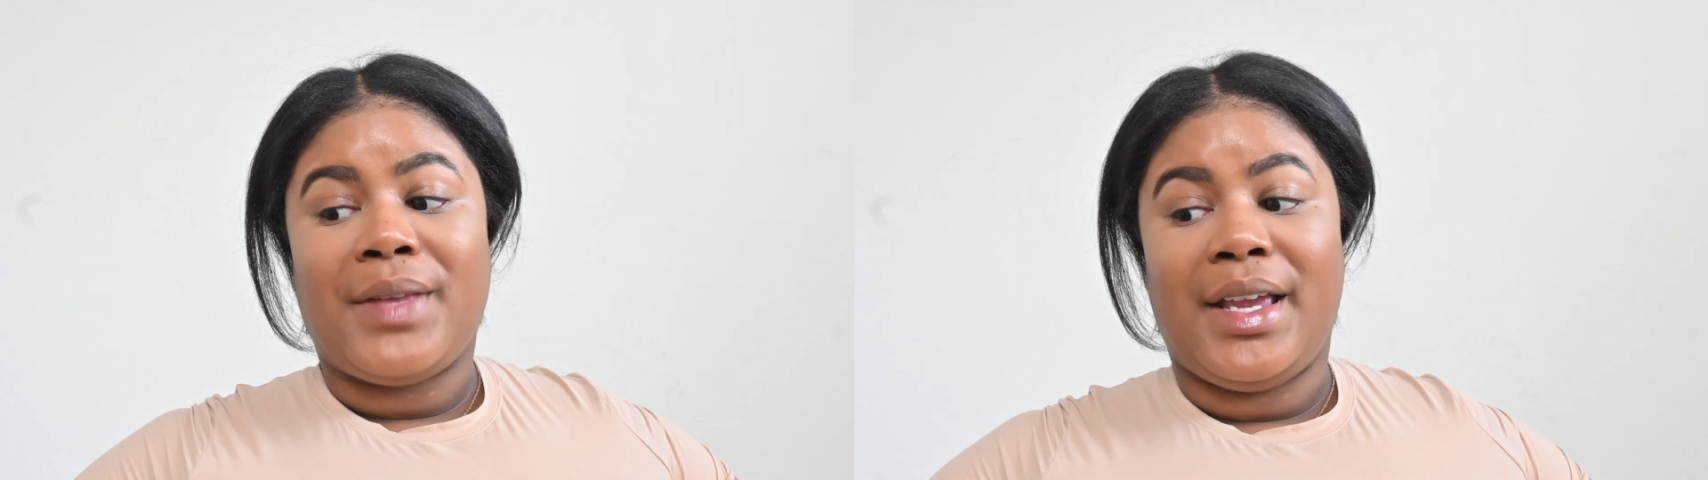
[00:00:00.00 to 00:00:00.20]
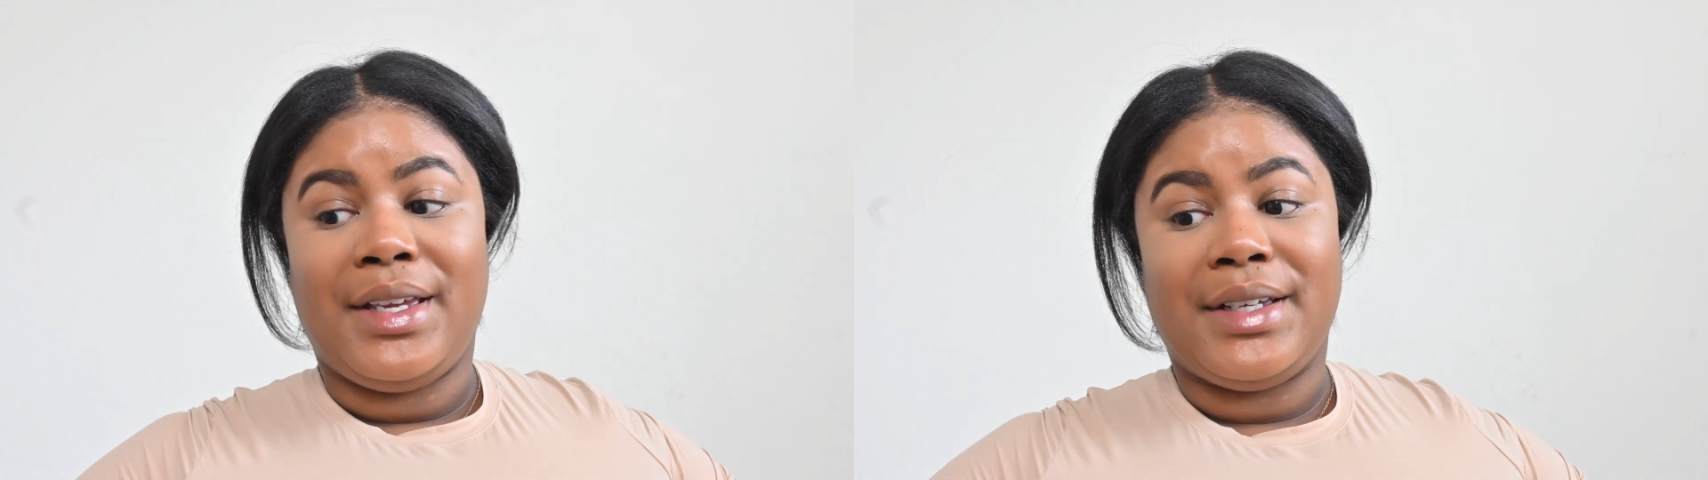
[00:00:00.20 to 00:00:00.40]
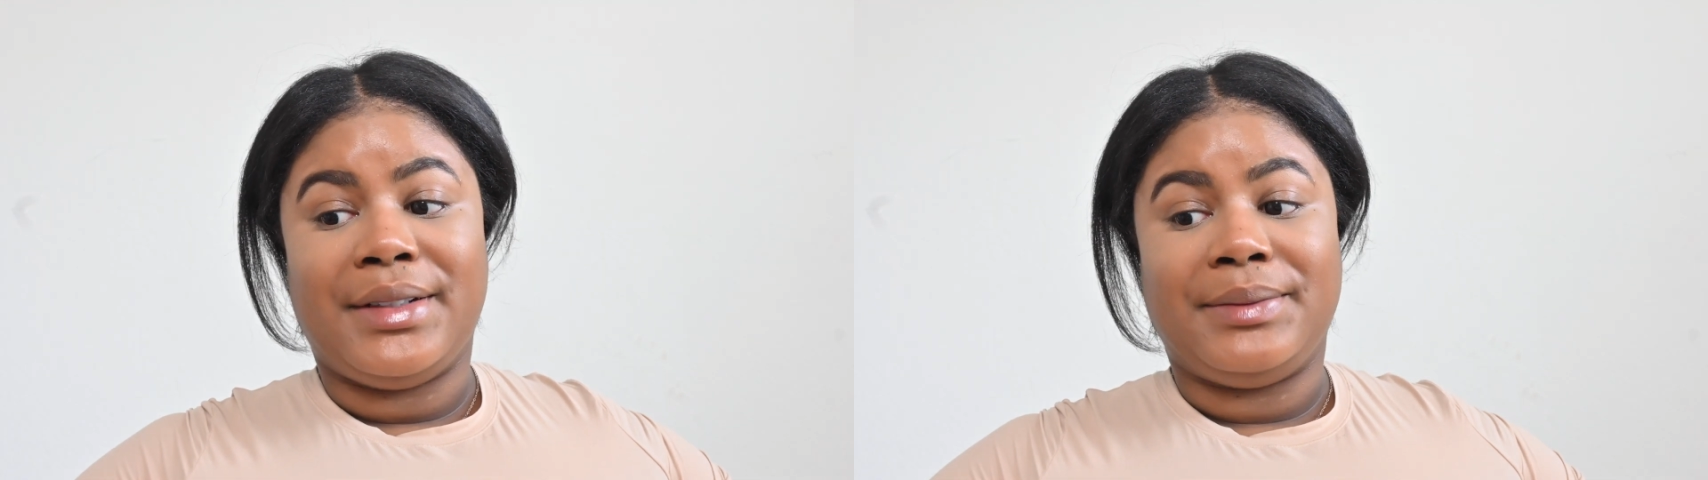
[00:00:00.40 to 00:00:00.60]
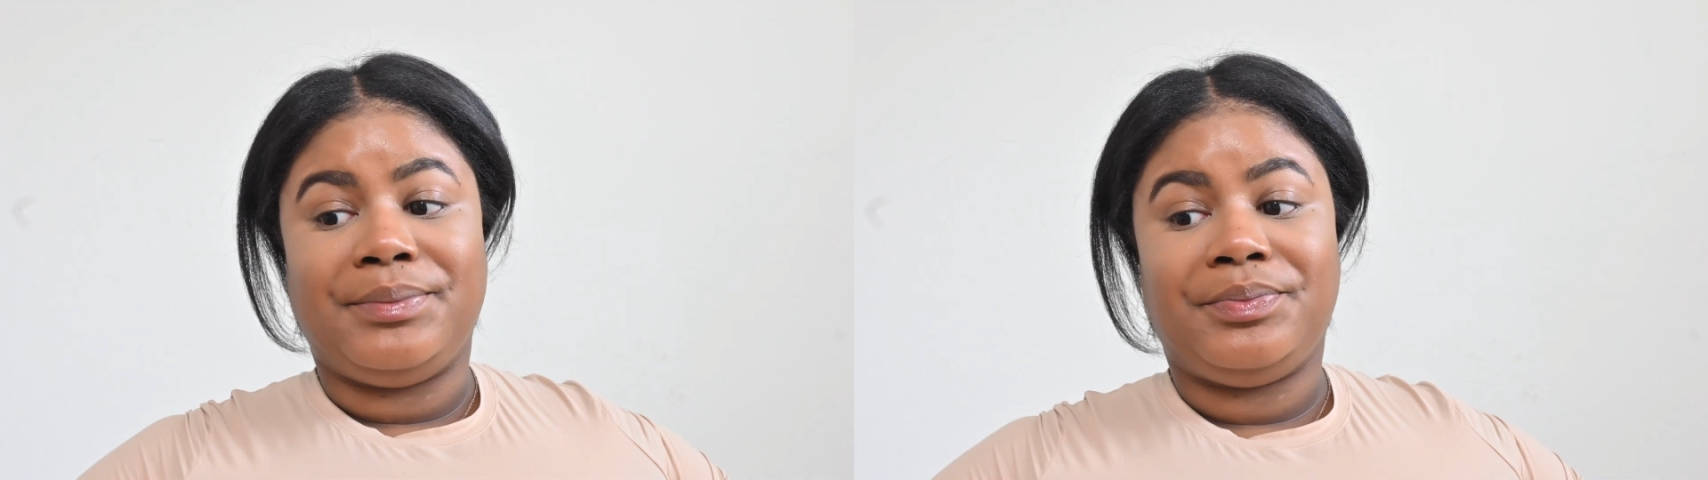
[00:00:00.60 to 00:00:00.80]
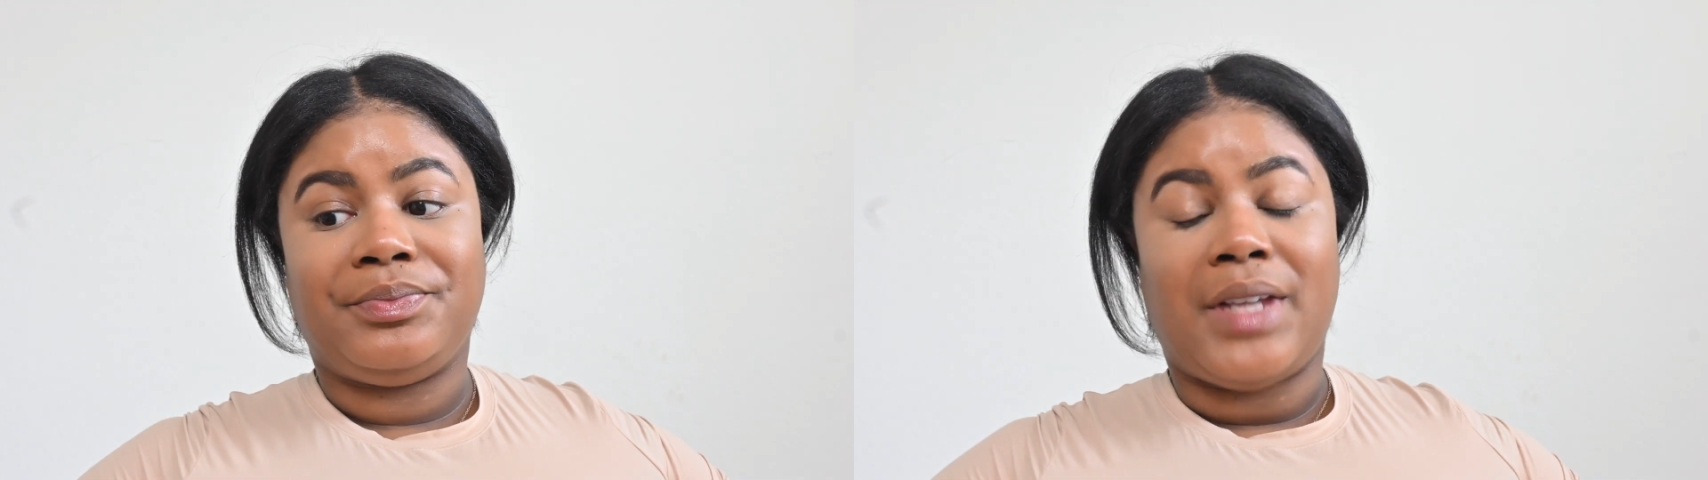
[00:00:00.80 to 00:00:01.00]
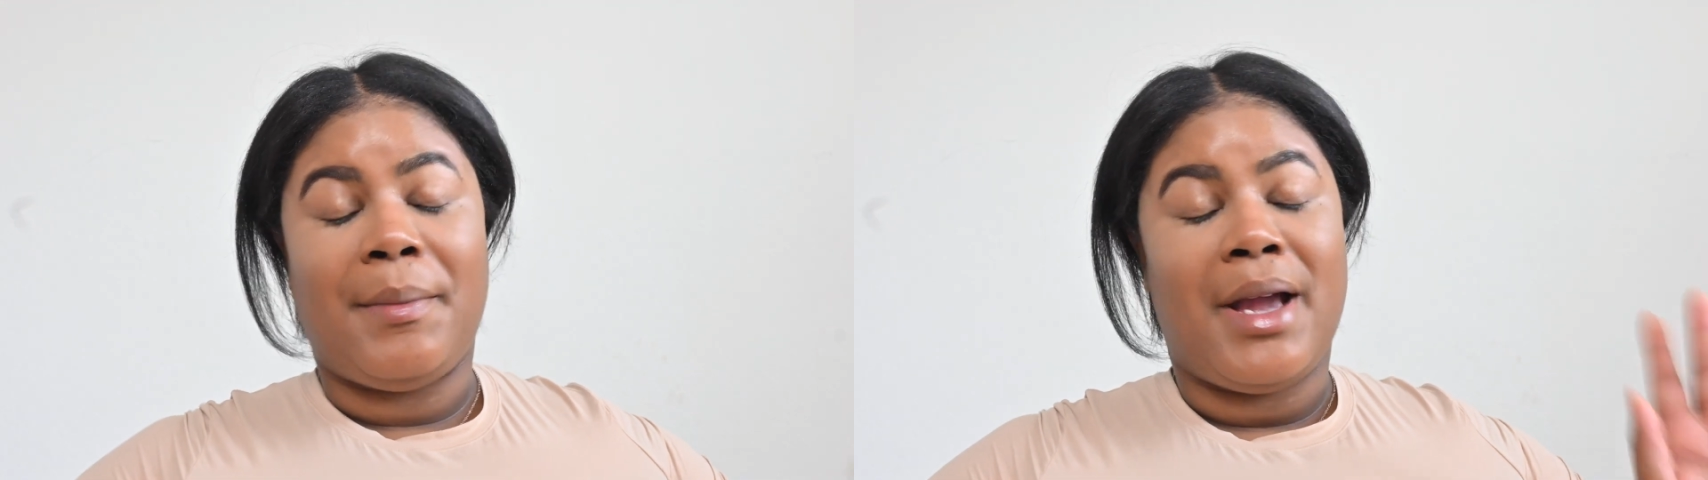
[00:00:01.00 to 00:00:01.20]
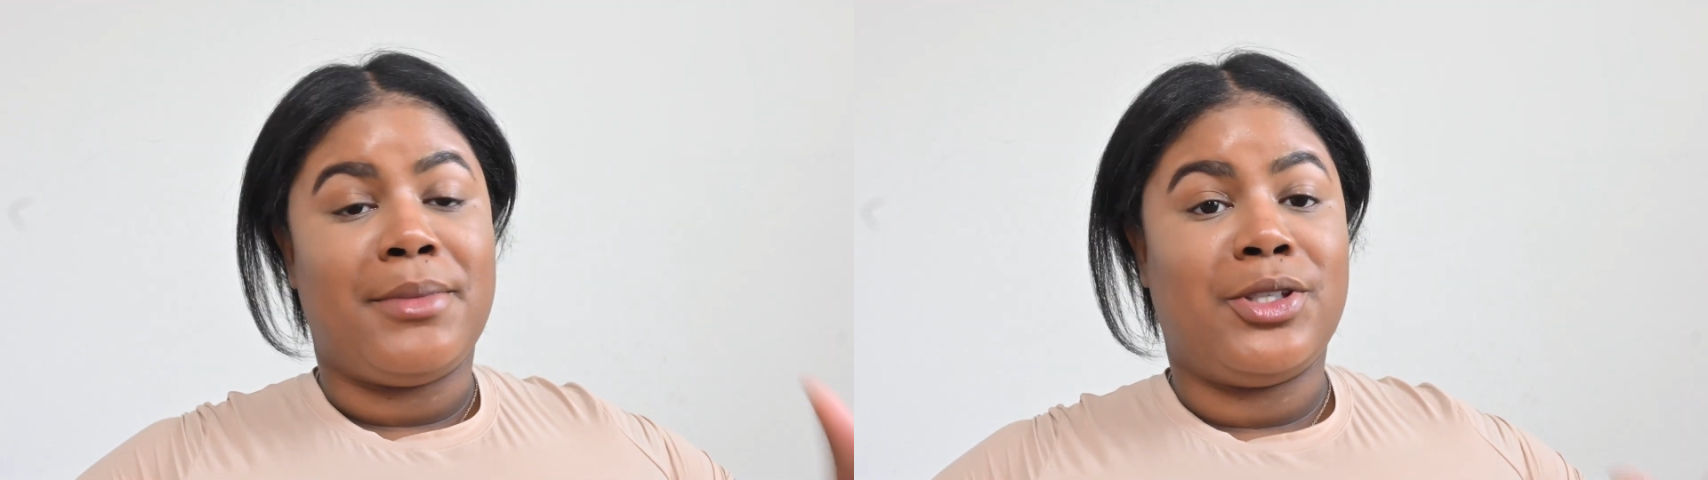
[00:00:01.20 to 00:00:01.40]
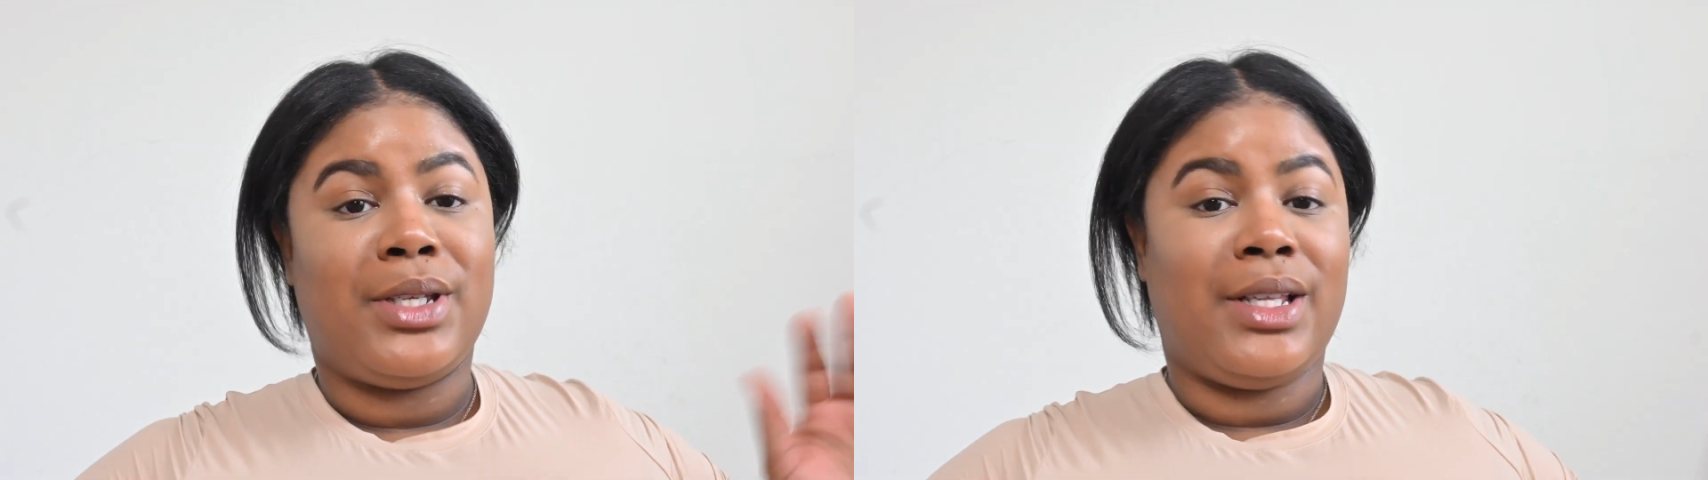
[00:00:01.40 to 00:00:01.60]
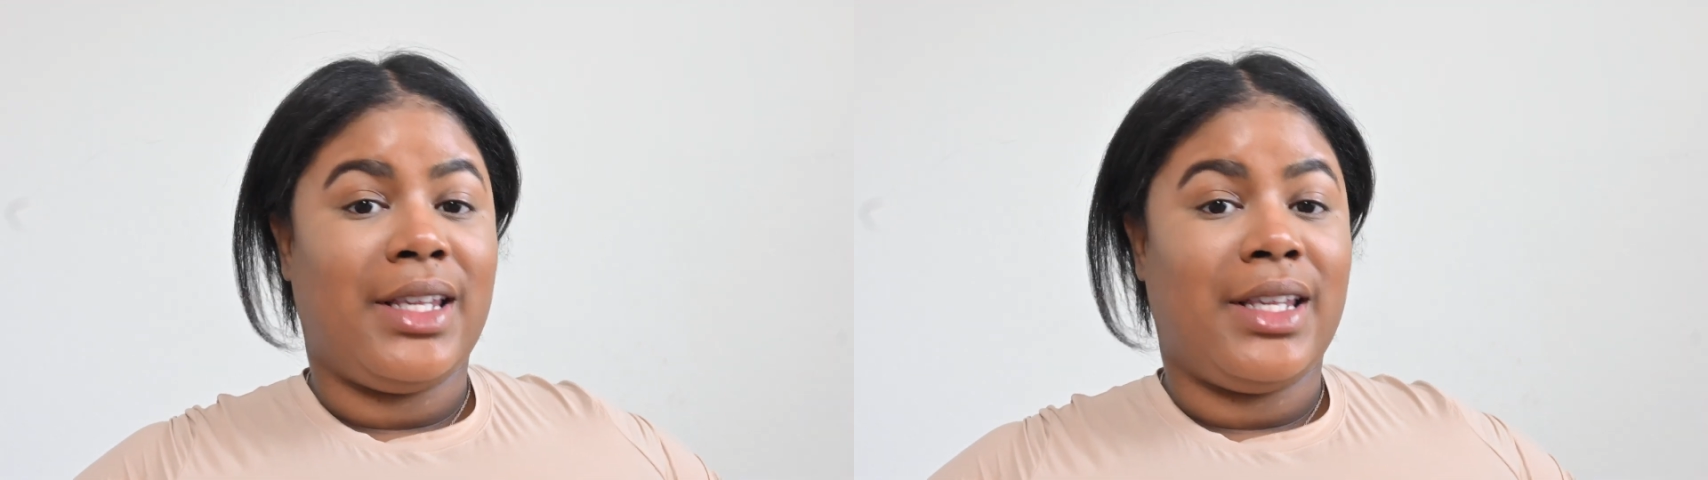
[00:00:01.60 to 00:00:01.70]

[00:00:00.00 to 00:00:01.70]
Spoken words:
And I'm using